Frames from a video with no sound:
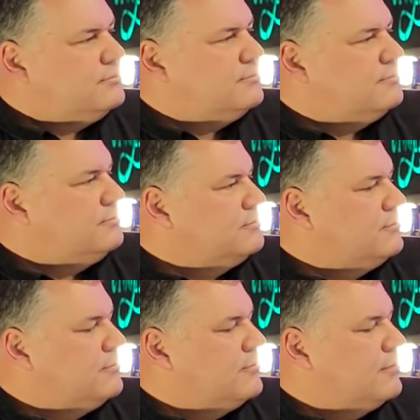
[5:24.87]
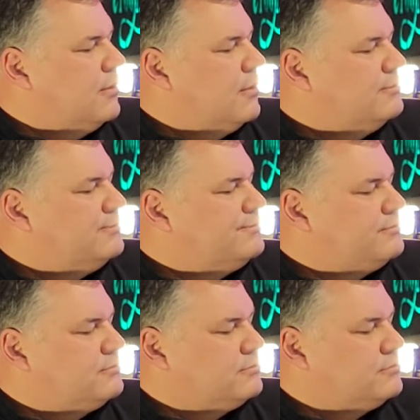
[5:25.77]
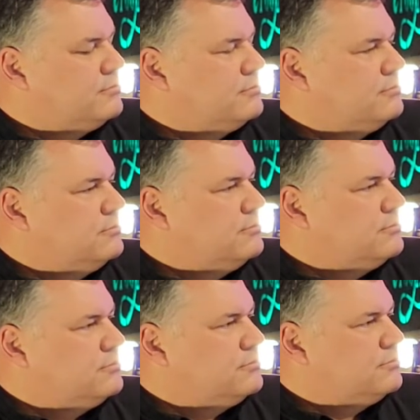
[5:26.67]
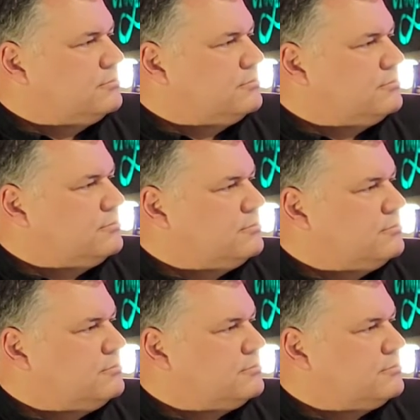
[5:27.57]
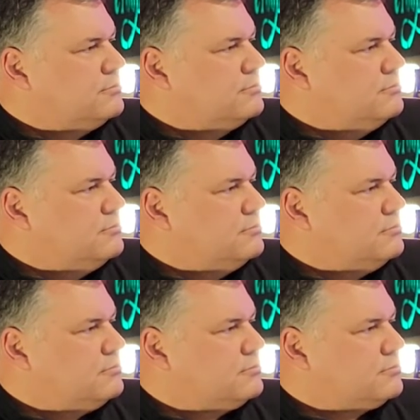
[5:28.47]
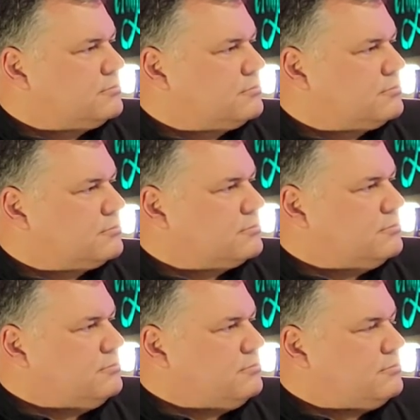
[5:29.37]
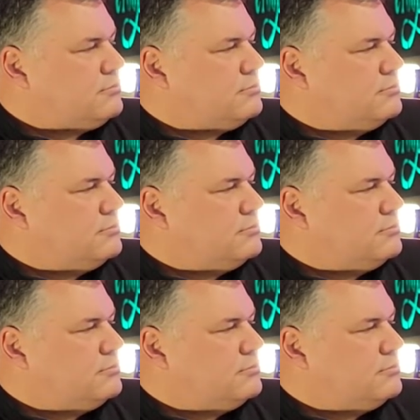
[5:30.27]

The person shown says nothing.